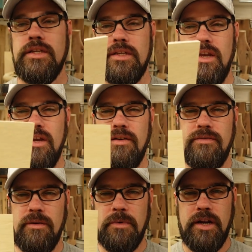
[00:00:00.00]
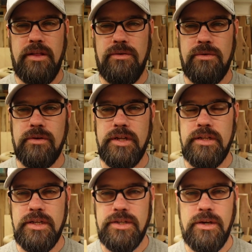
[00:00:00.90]
this from cutting through
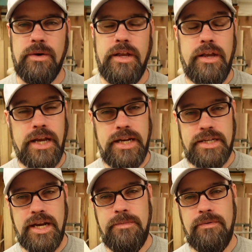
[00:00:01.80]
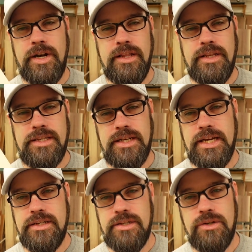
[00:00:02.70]
cleanly. So anytime you're running these
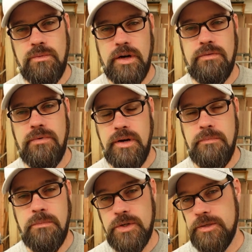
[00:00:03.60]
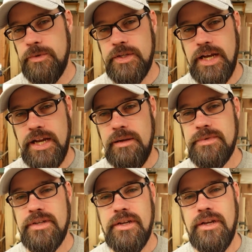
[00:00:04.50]
tests, you wanna run it multiple
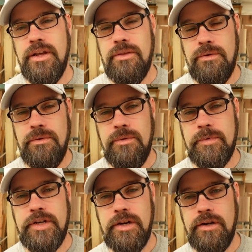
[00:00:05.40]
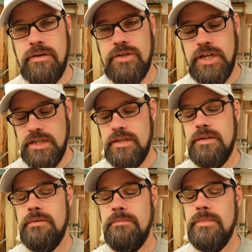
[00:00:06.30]
times through the material just
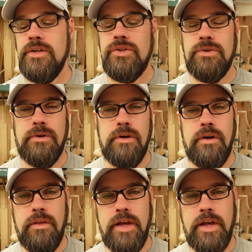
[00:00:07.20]
to ensure